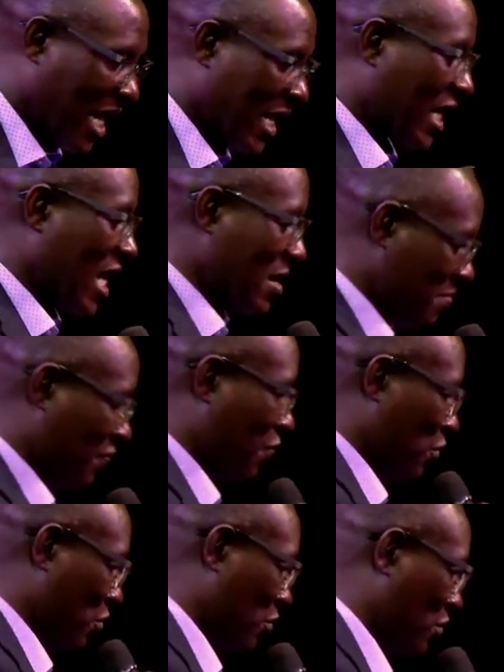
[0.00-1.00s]
I come
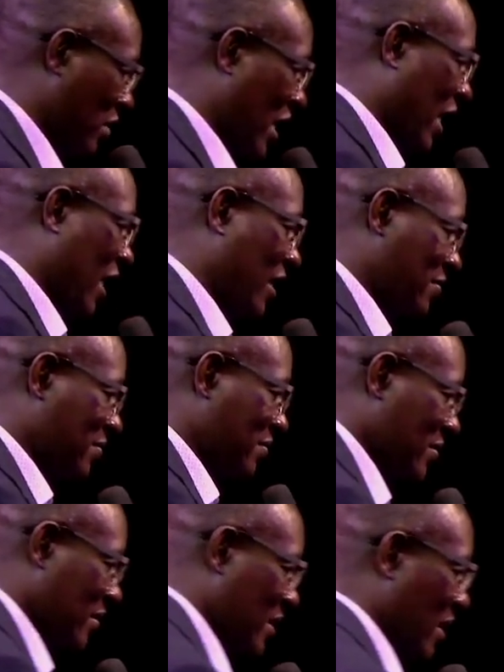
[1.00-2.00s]
before you today.
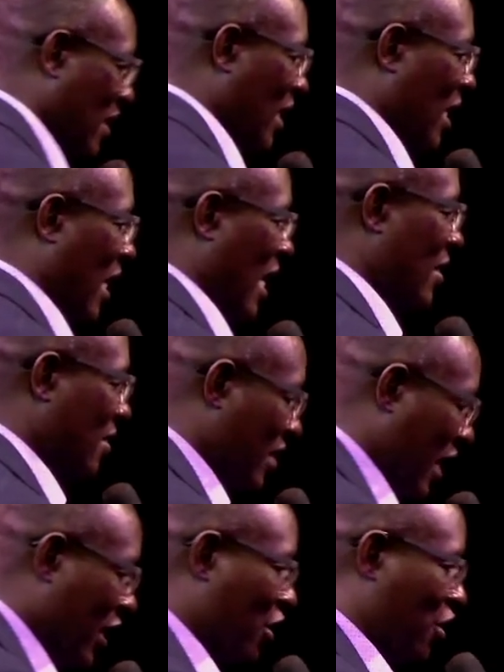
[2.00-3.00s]
I
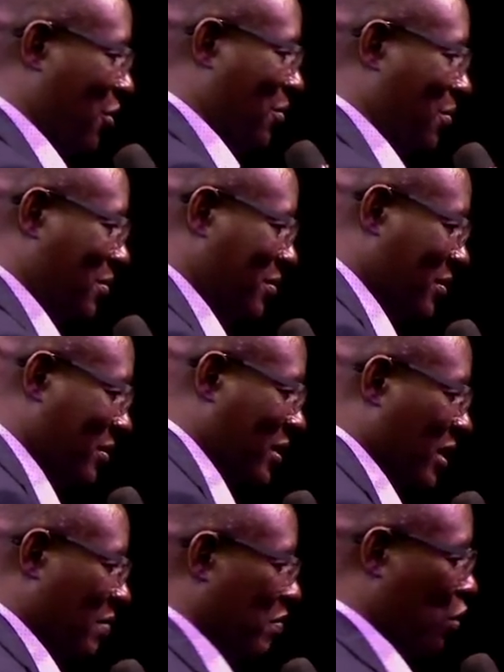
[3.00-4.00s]
thank you
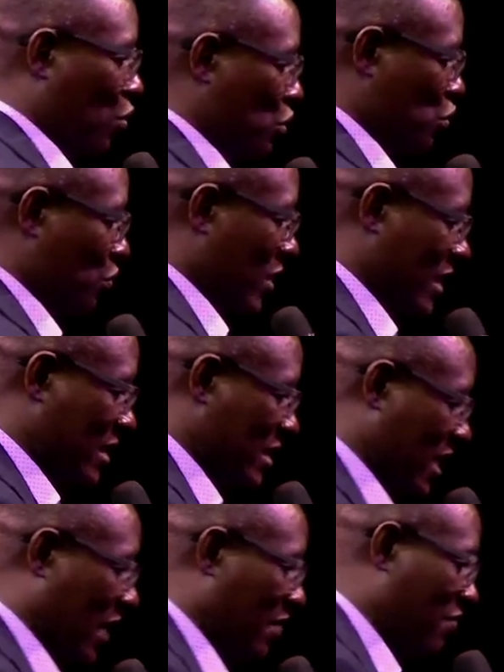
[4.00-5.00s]
because you are the
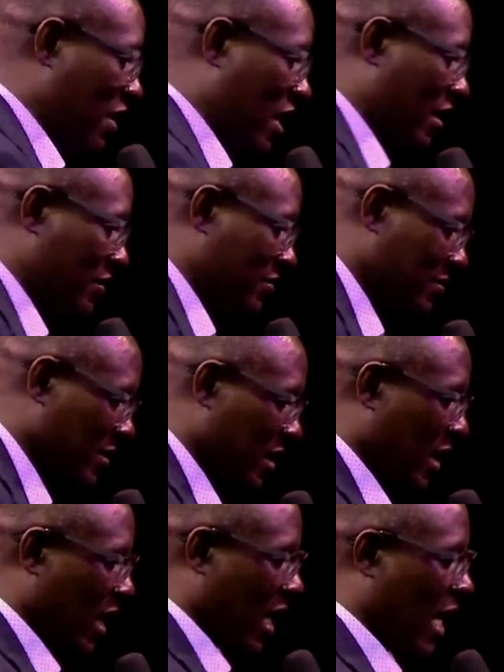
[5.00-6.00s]
Savior.
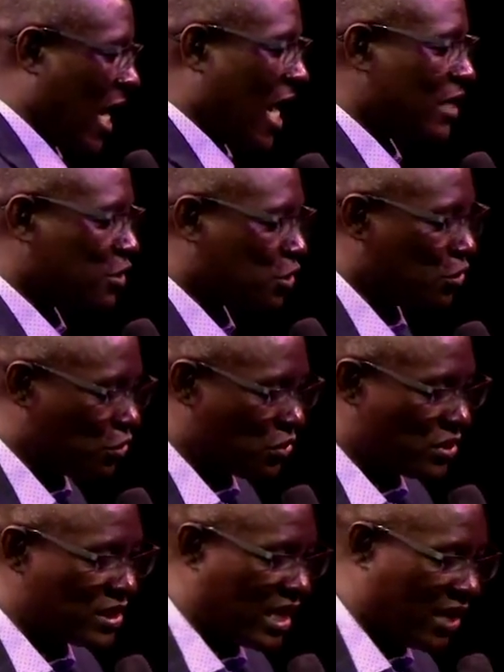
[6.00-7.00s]
I ask you
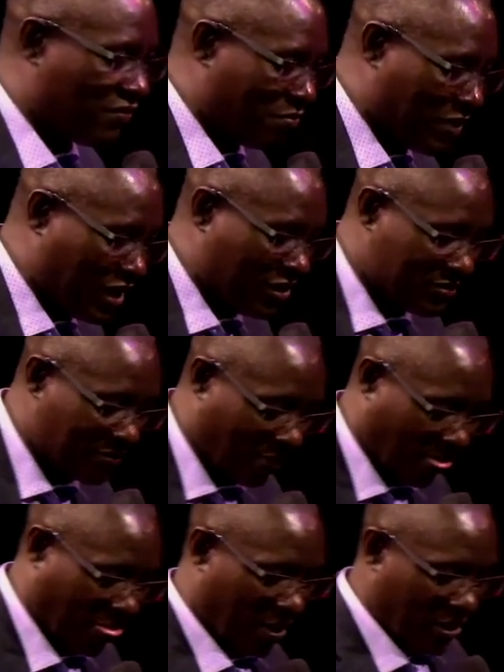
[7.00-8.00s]
to save me,
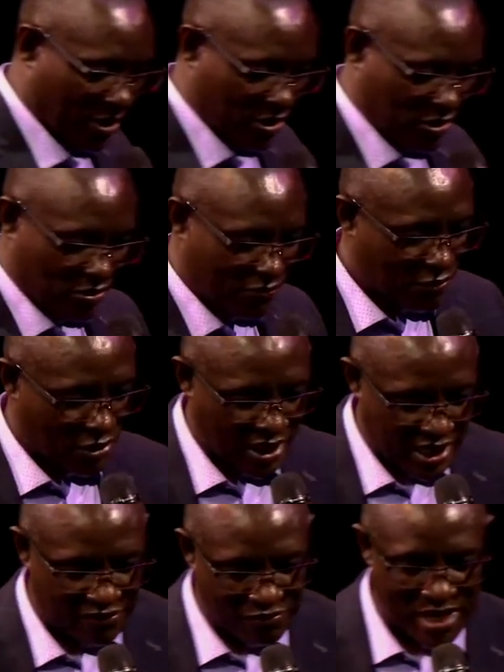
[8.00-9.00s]
to
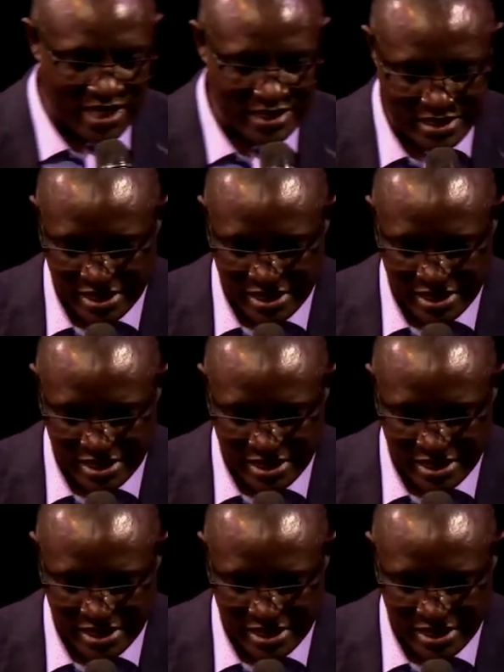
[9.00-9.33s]
forgive my